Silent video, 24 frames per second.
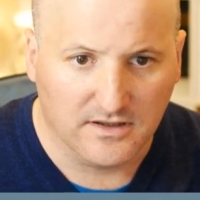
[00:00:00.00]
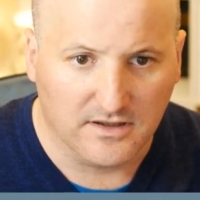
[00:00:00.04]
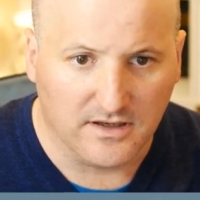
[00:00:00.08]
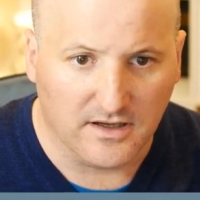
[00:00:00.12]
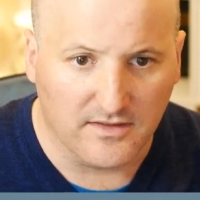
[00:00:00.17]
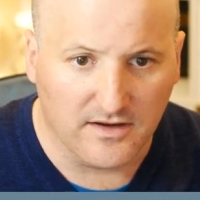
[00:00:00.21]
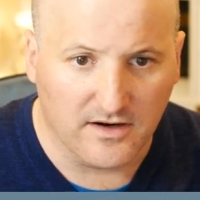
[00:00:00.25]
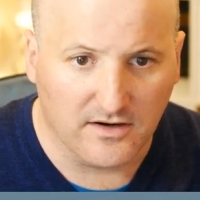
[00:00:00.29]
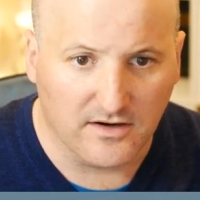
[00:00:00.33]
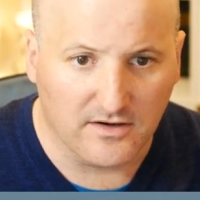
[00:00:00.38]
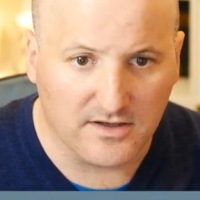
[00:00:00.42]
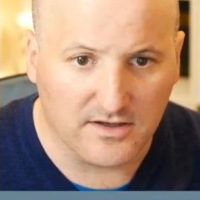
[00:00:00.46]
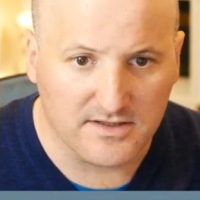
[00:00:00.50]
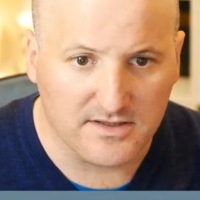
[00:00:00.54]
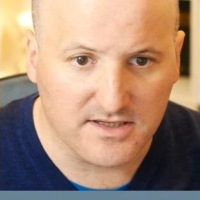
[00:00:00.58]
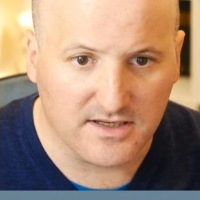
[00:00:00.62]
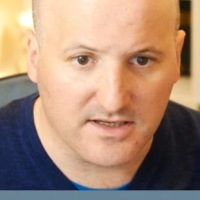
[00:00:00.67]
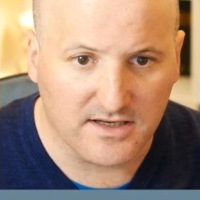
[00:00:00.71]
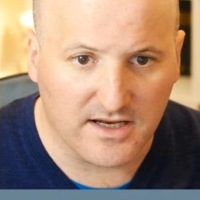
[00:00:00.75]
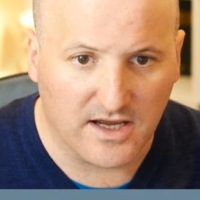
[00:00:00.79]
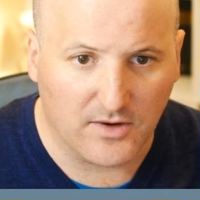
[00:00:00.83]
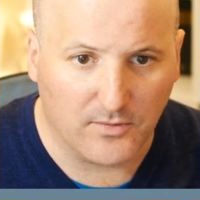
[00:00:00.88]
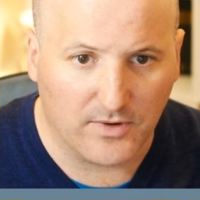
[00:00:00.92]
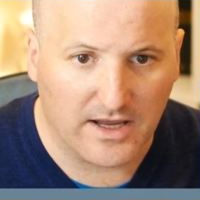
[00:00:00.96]
and there you can
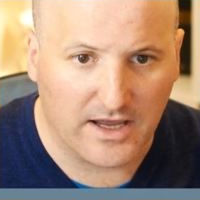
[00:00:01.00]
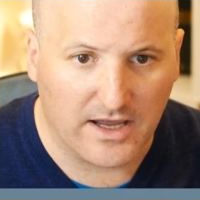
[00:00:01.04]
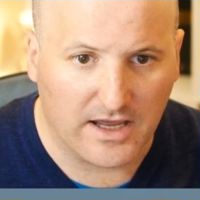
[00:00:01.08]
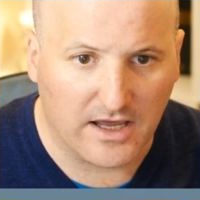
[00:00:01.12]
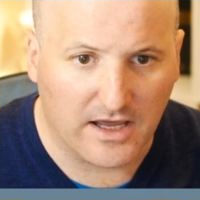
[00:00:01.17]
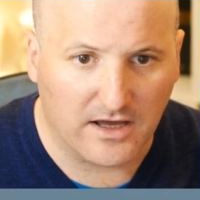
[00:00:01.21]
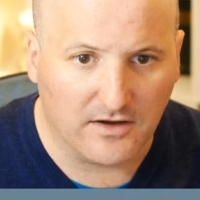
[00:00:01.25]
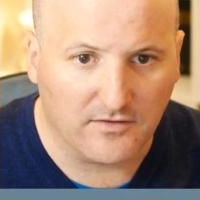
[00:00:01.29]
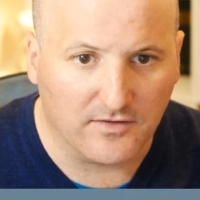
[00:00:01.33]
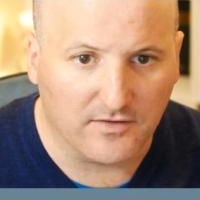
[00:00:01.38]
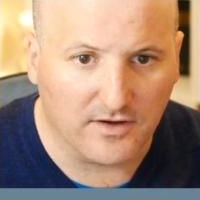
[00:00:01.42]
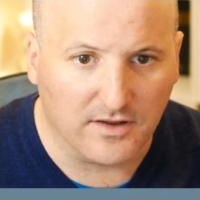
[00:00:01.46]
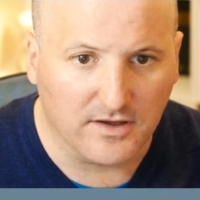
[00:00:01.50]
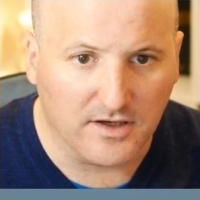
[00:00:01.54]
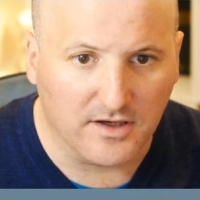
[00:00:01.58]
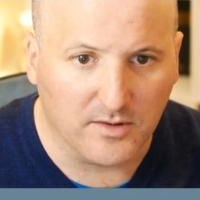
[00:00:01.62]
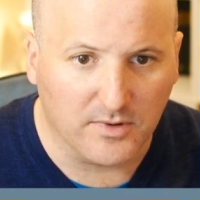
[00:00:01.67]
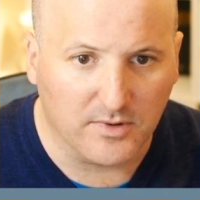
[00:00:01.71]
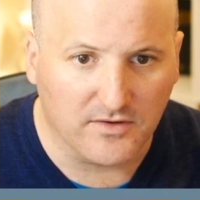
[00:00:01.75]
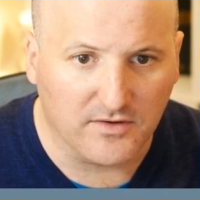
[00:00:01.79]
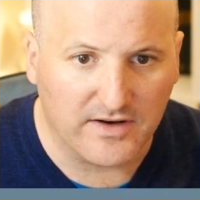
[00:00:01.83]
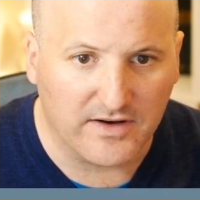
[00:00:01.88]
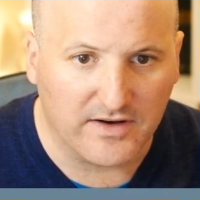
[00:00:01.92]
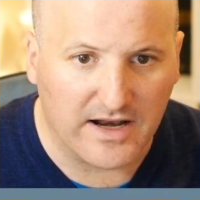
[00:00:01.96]
see now we have a little
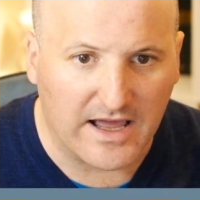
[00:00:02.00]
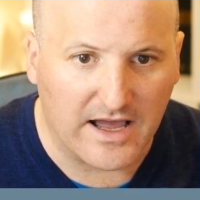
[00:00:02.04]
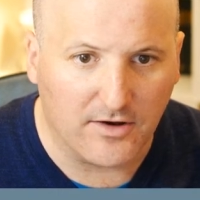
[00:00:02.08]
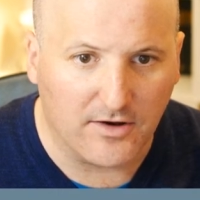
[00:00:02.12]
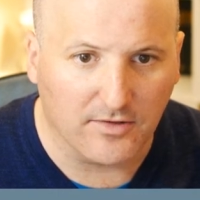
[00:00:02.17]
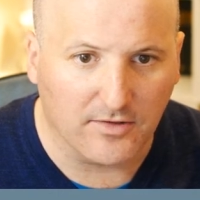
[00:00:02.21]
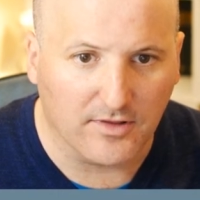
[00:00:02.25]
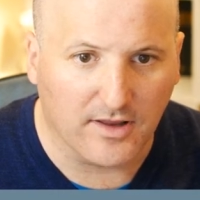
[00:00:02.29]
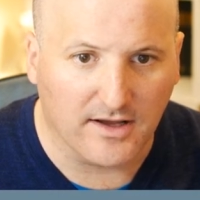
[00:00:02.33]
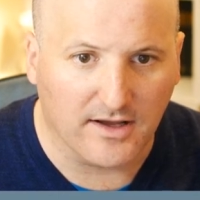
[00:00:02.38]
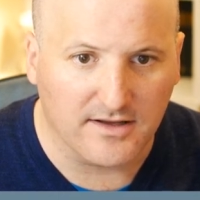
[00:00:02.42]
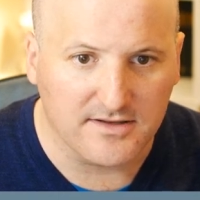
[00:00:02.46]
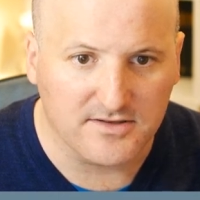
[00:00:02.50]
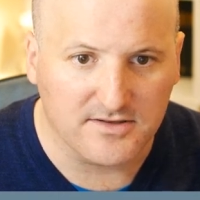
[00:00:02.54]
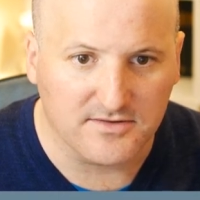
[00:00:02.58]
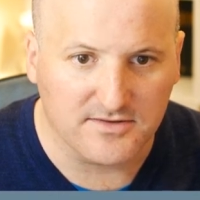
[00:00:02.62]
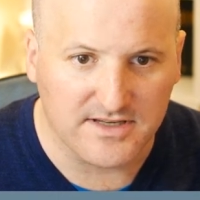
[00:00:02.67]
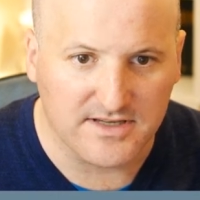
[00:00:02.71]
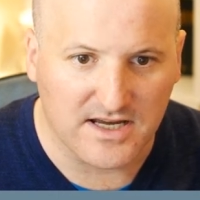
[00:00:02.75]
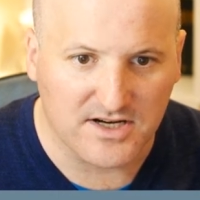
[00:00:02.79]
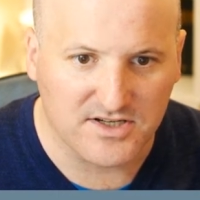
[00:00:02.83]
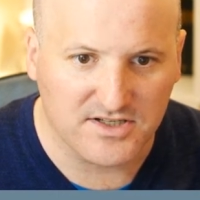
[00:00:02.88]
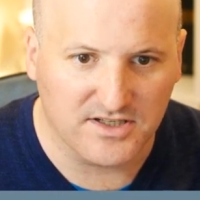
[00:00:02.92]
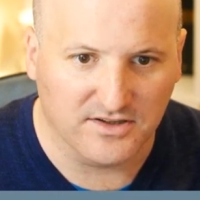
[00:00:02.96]
bit of an outline, so it
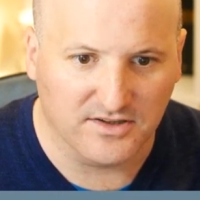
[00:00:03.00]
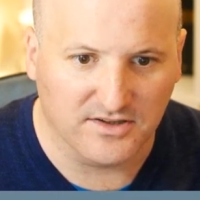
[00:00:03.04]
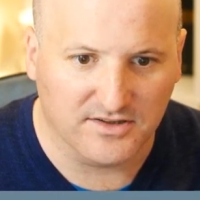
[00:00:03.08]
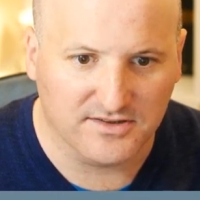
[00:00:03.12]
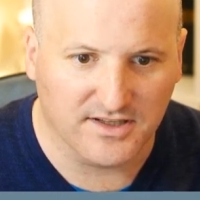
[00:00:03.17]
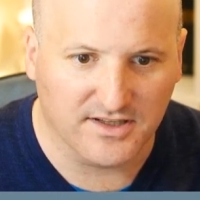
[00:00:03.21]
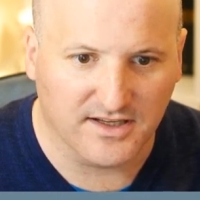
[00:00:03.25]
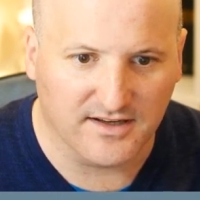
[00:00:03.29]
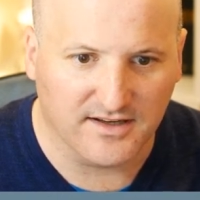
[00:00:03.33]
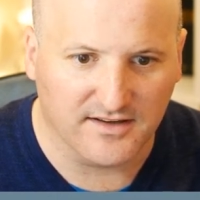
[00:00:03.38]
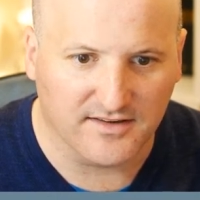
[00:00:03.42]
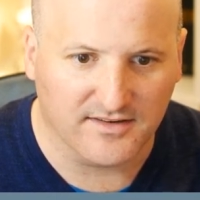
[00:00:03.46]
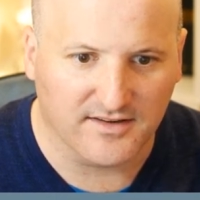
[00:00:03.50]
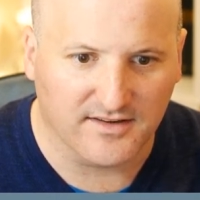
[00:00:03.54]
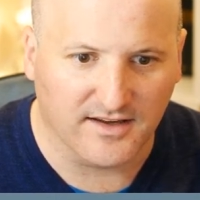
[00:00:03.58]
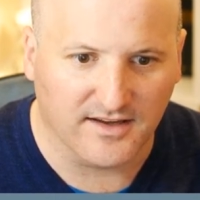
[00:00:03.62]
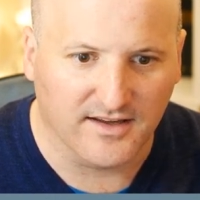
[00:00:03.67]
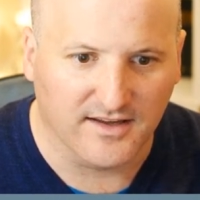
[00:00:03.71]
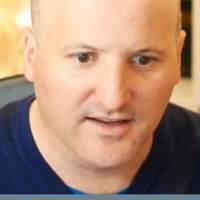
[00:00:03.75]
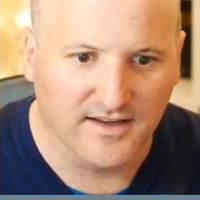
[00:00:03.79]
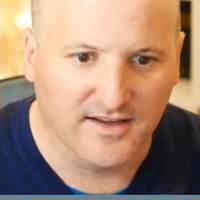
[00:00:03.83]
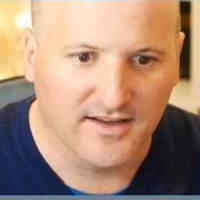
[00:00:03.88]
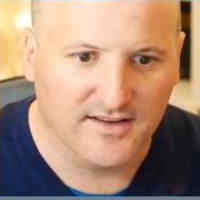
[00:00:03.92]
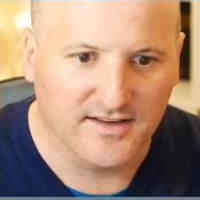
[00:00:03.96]
actually looks like it's
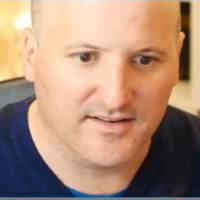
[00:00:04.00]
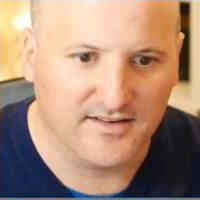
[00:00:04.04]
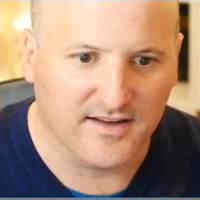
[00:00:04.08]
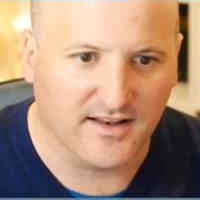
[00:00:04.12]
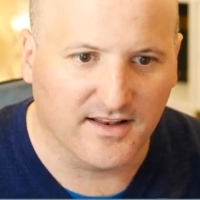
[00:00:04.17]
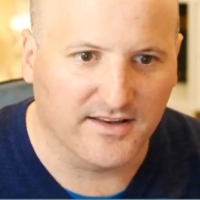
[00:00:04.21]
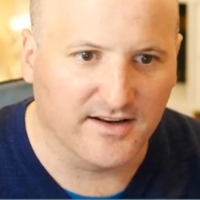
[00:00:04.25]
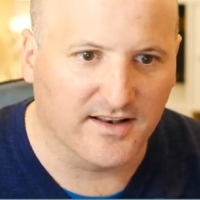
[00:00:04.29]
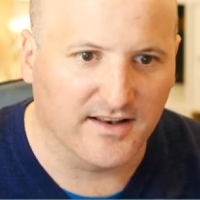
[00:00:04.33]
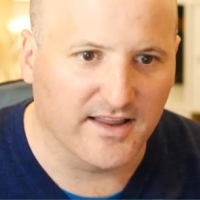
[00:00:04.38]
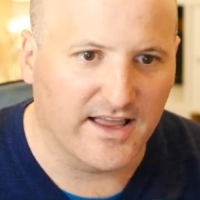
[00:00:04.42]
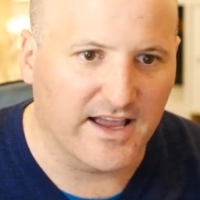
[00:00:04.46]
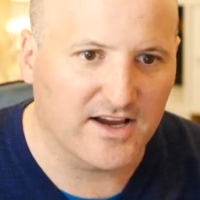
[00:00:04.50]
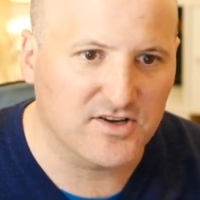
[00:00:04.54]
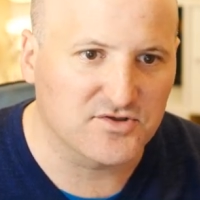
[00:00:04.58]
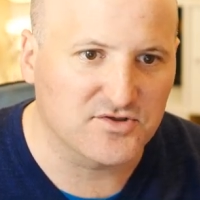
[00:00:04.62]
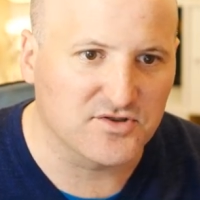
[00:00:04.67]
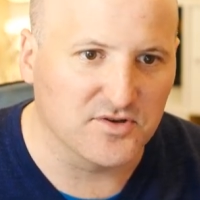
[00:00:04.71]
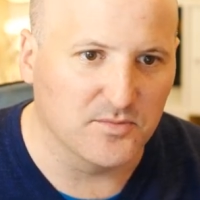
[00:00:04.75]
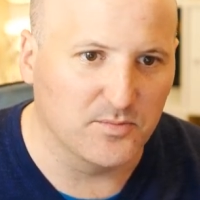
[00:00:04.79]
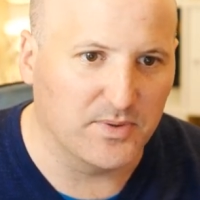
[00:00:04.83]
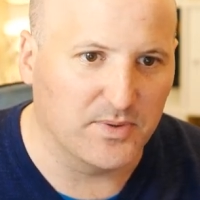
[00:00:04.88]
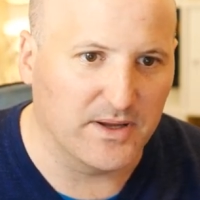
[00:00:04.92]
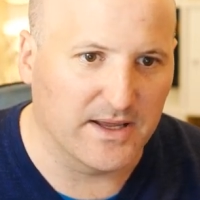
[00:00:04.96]
got a little
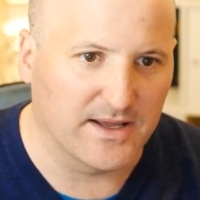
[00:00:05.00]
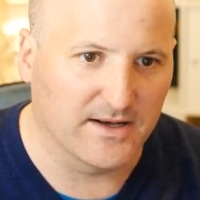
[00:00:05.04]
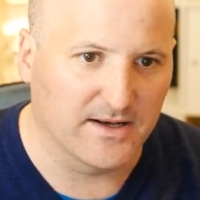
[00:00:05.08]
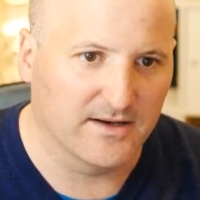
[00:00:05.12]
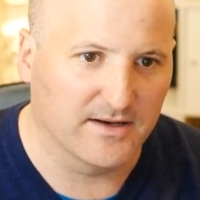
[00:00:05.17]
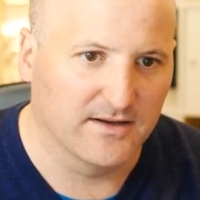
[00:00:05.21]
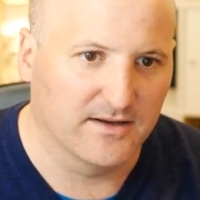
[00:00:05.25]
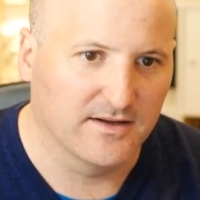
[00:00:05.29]
extra bit